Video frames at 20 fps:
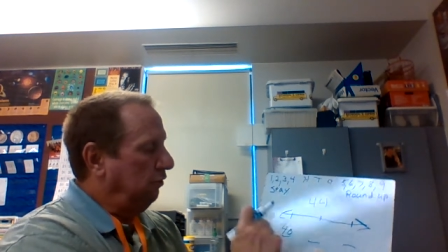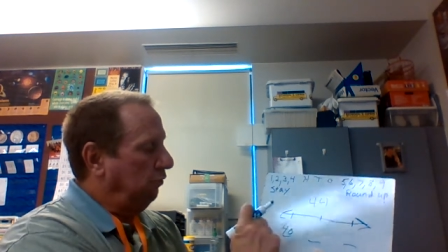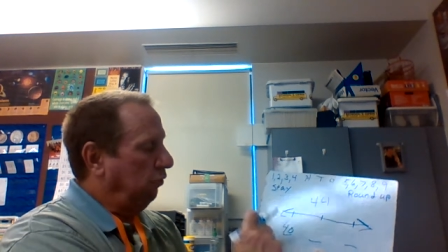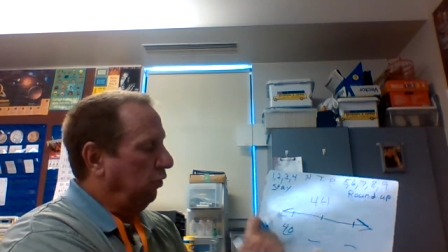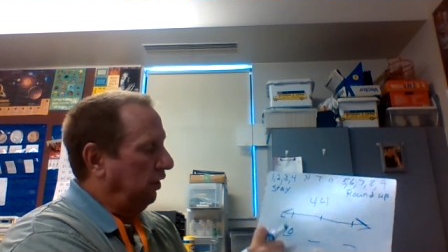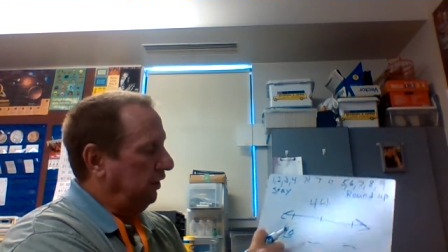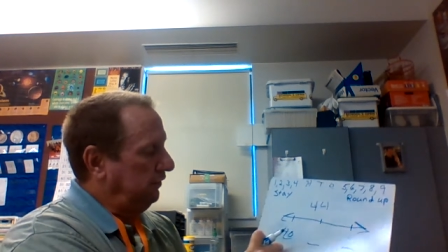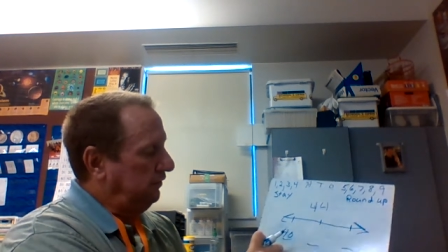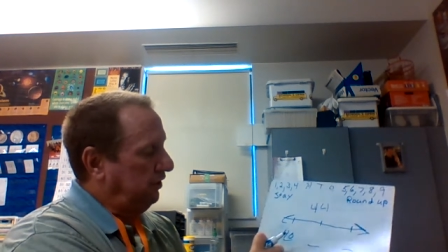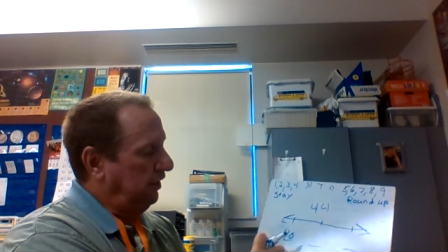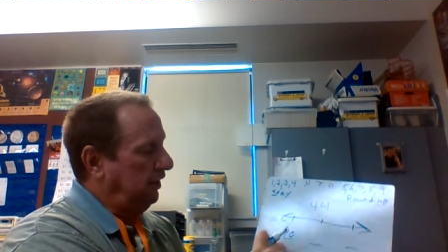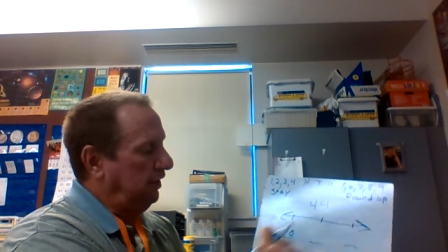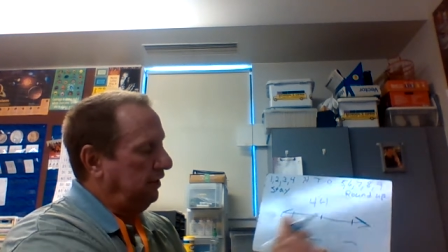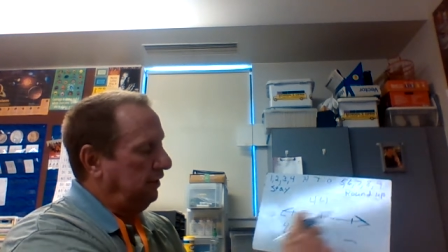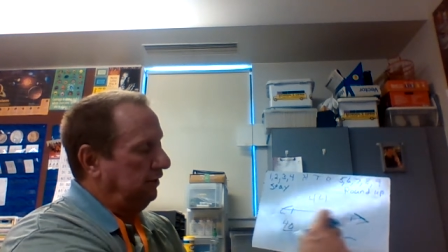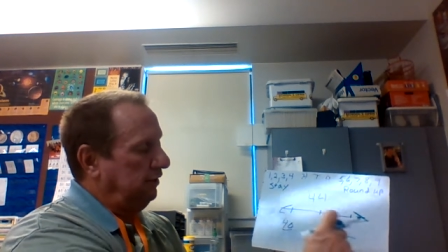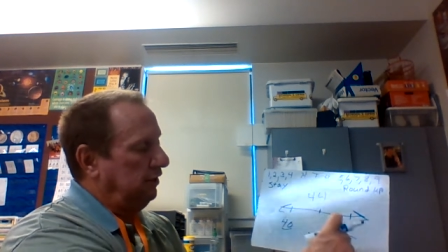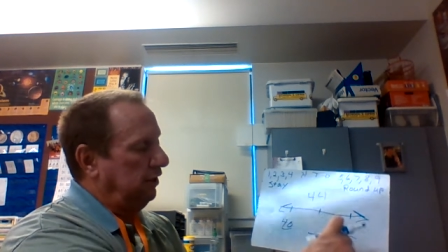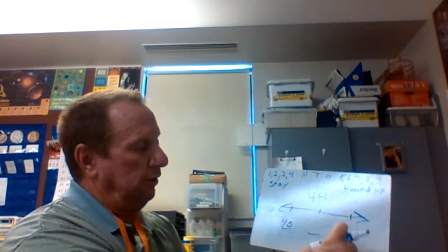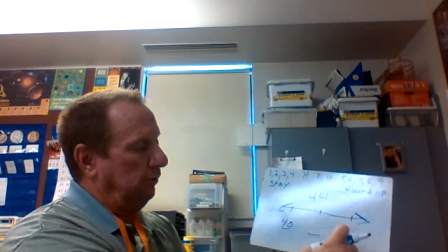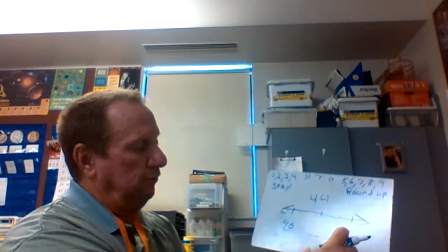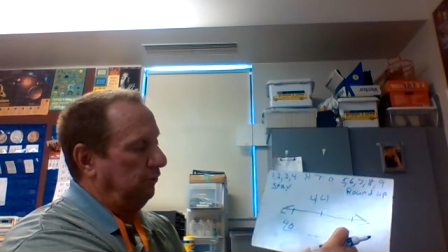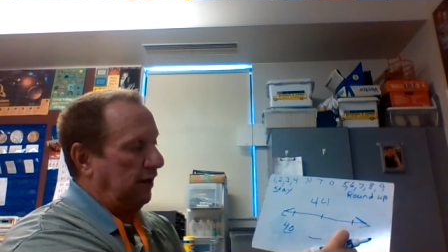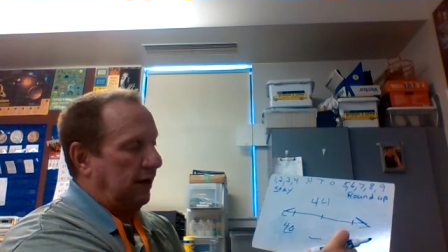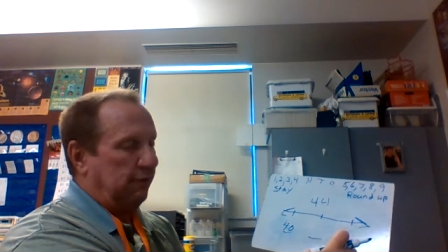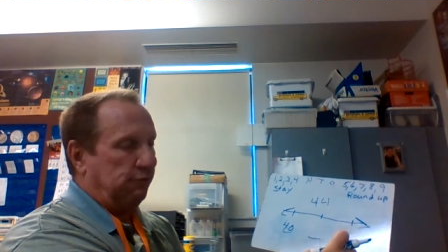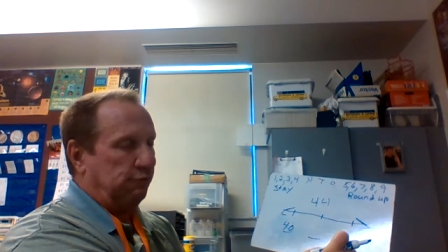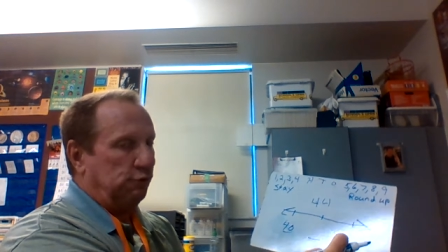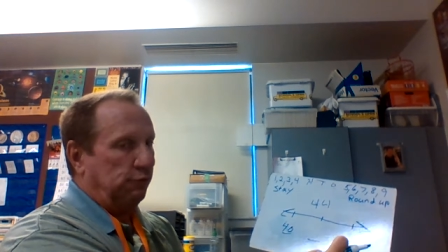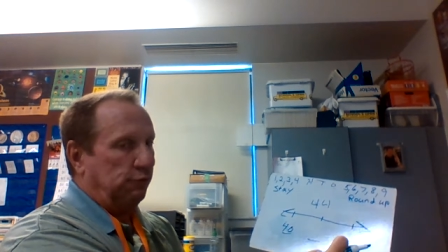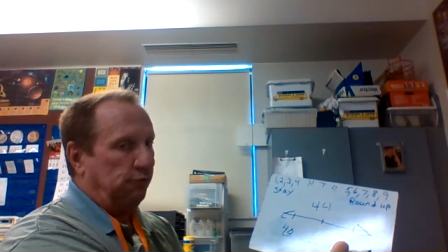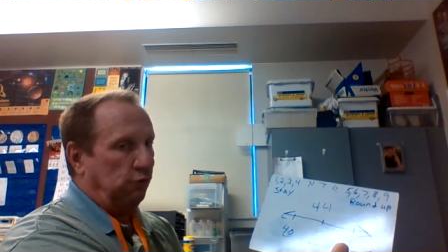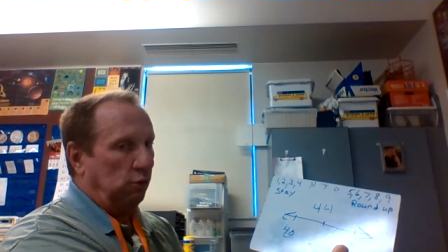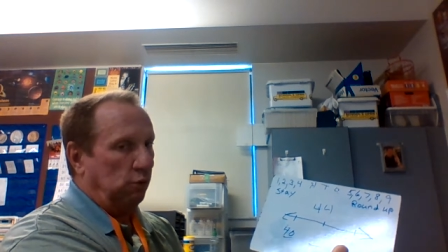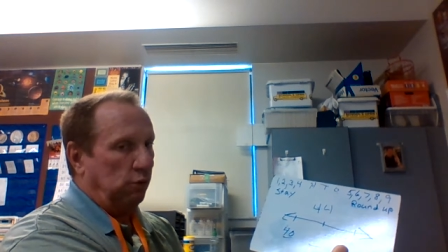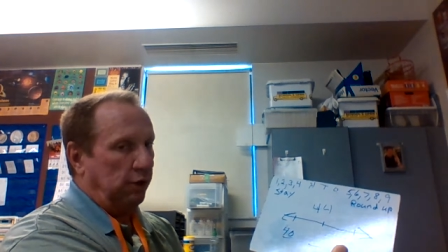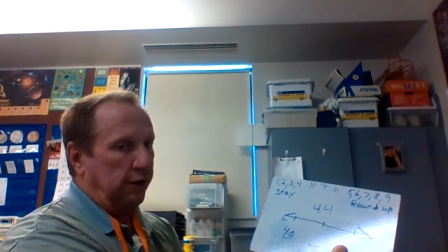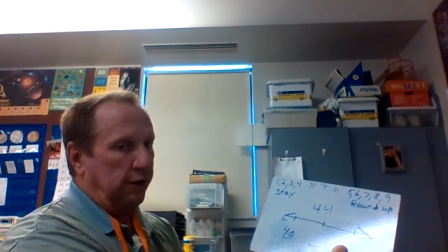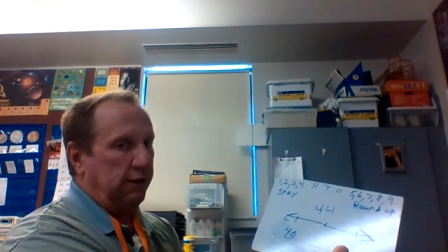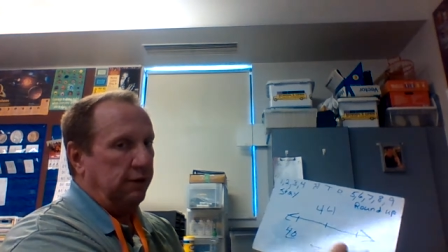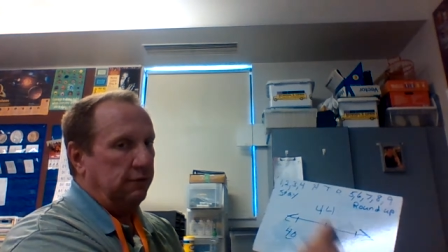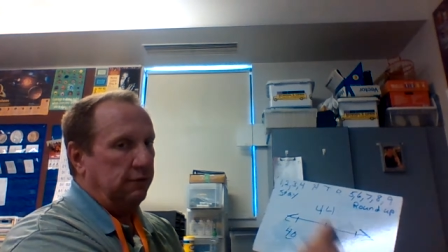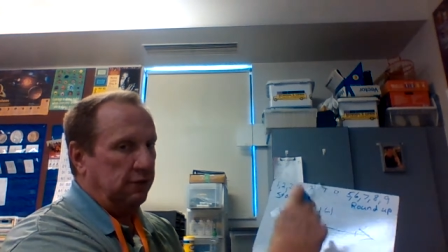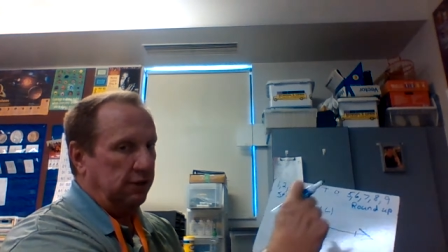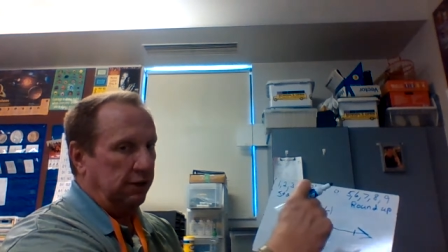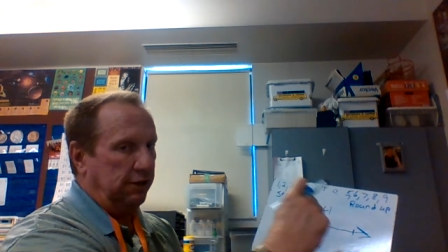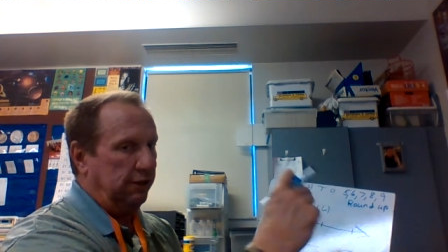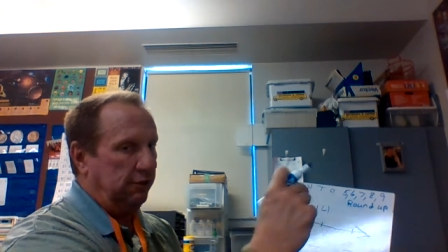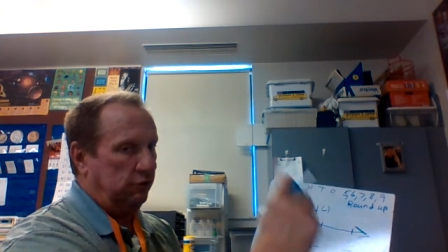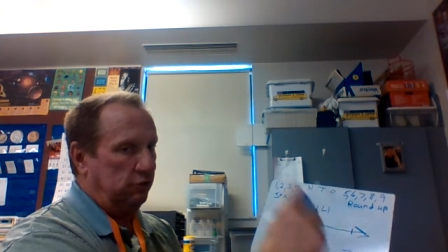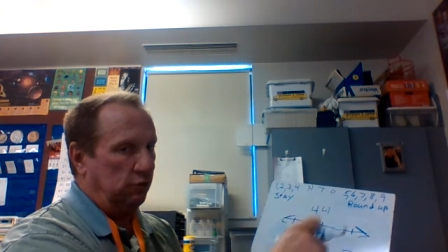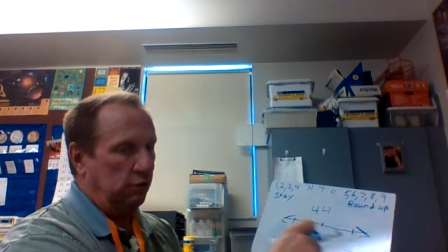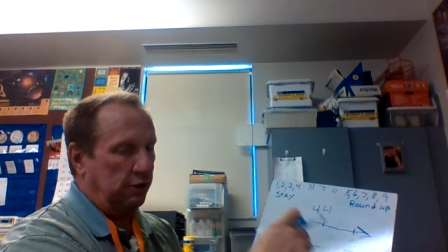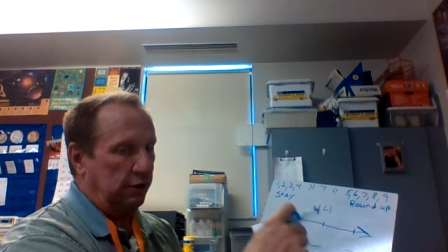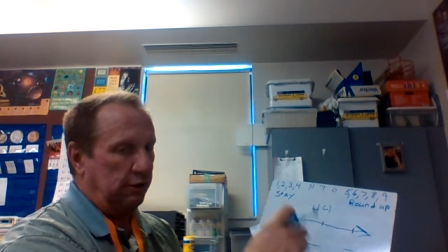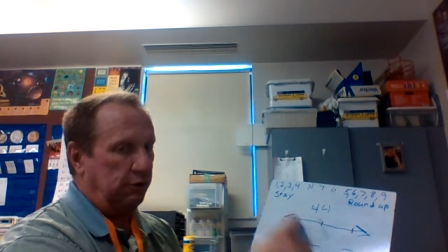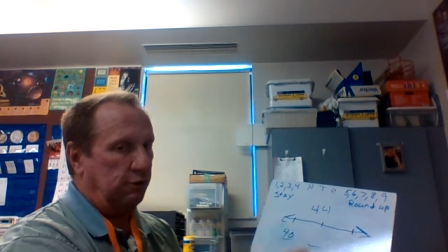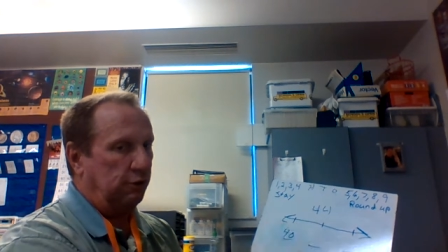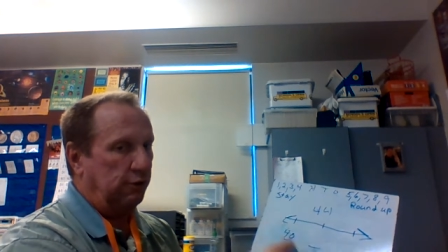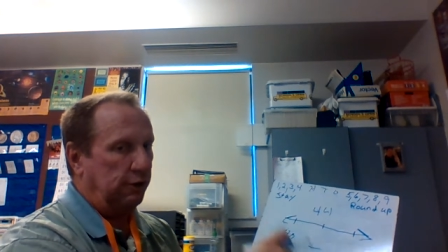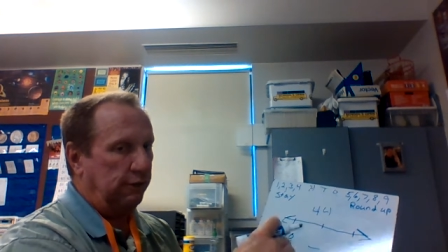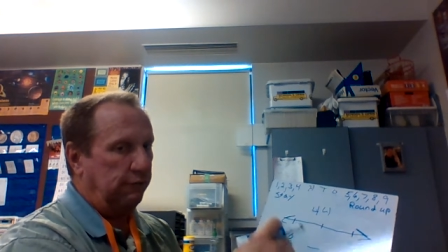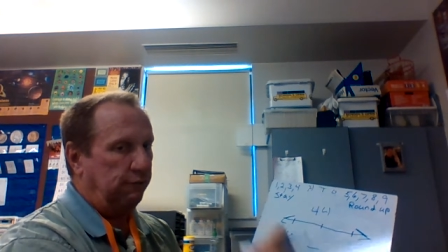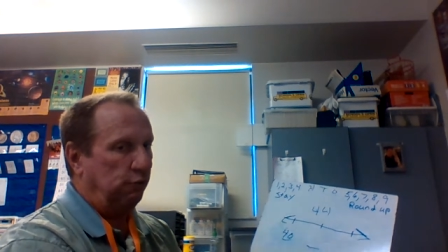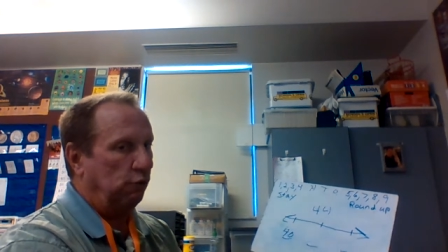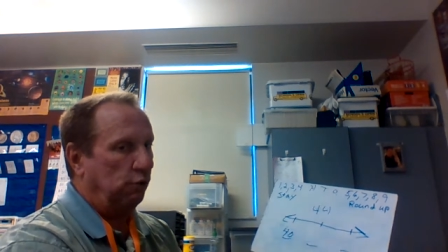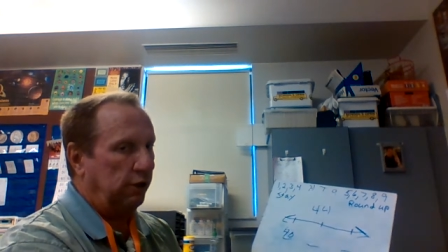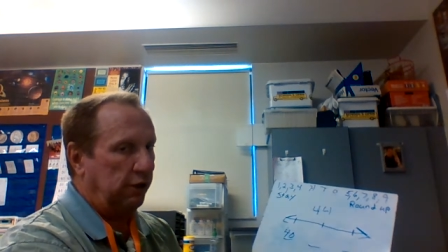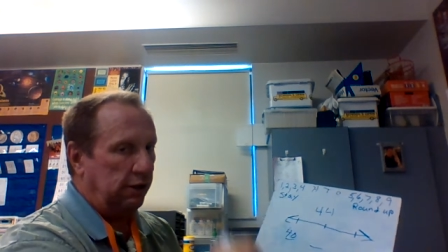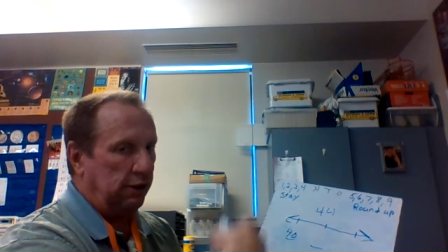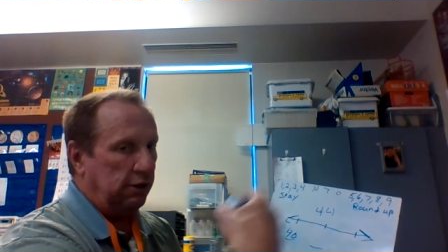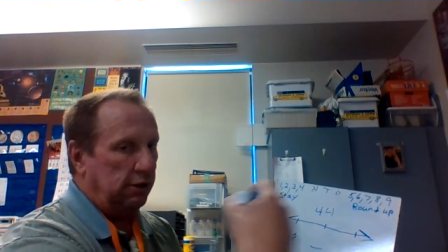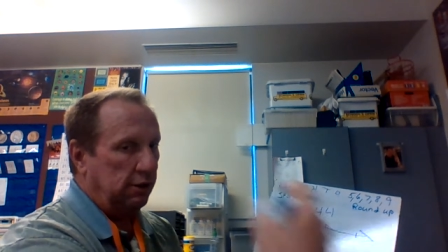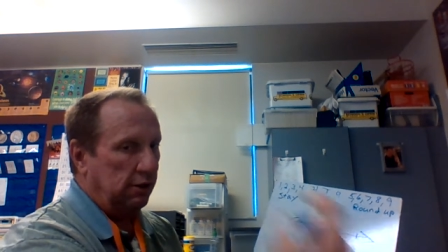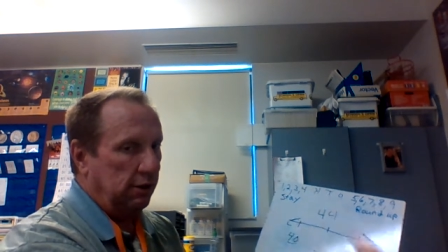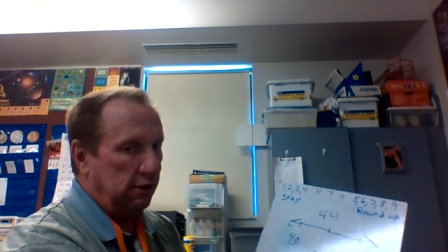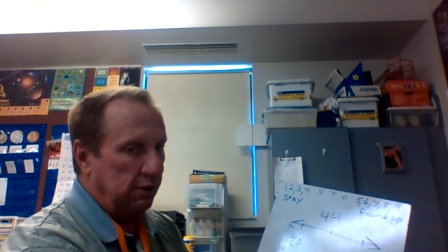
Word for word: What 10 comes after 40? 10, 20, 30, 40,